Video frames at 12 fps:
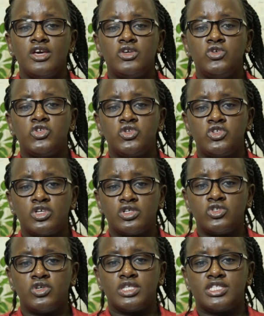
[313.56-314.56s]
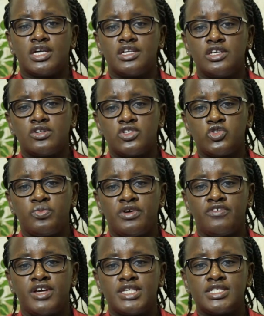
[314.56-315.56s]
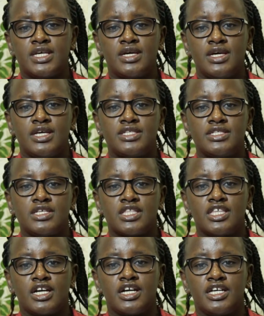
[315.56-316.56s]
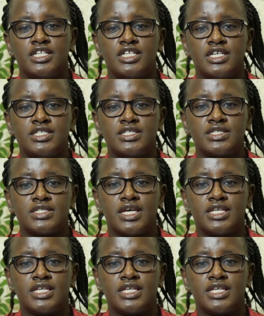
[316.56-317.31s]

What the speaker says: You should talk to your technical supervisor and seek their guidance